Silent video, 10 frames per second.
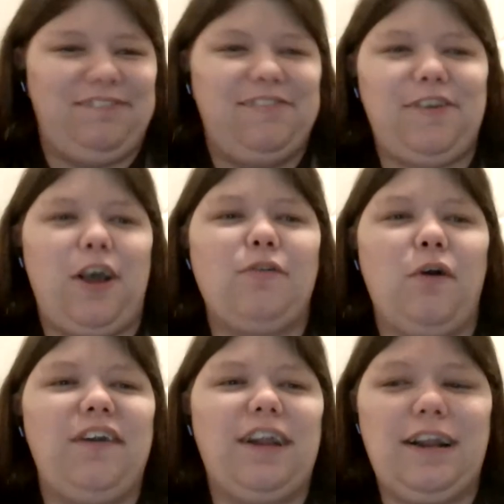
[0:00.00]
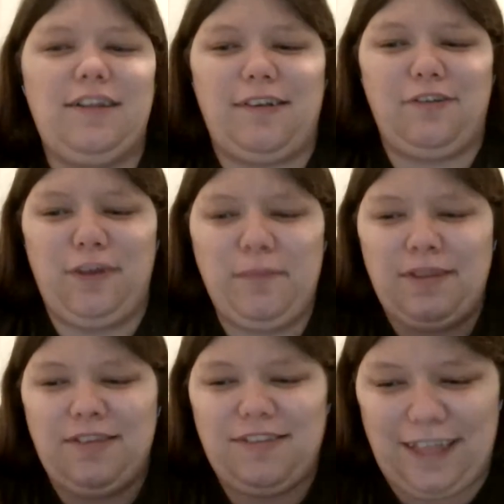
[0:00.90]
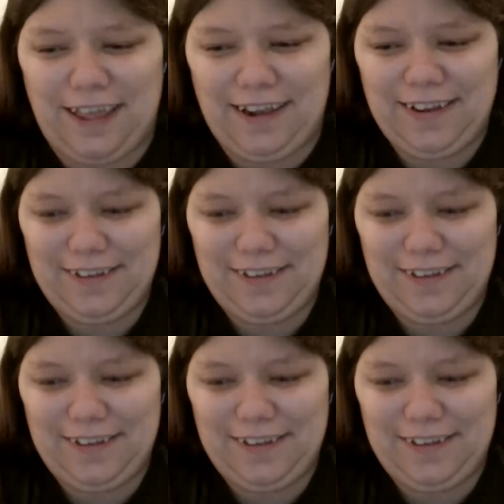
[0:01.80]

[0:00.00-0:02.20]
So I wrote it in as a dream instead.